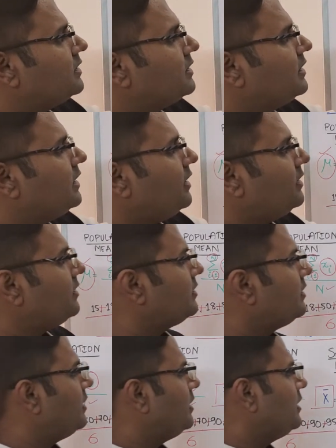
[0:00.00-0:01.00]
Here,
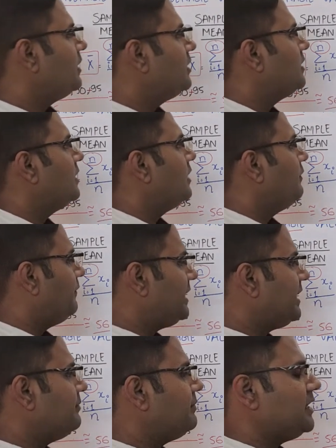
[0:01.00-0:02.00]

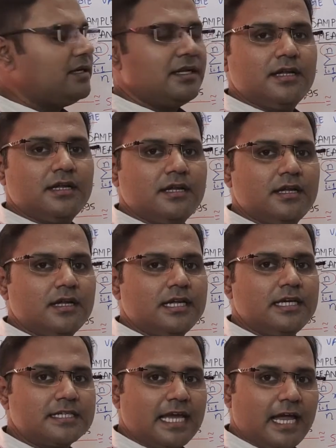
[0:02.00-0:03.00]
weighted mean
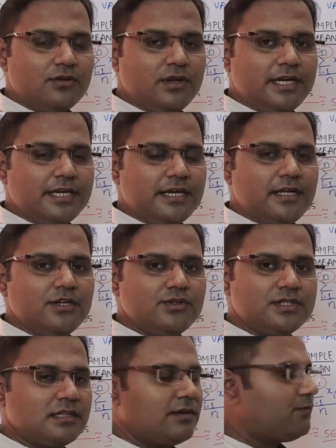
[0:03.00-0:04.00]
is calculated
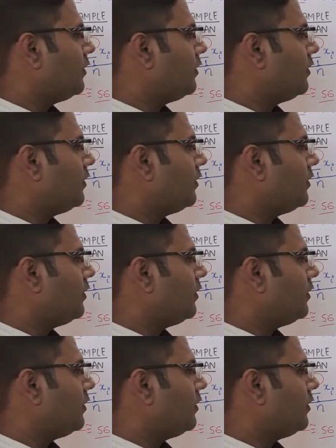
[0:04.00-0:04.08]
using the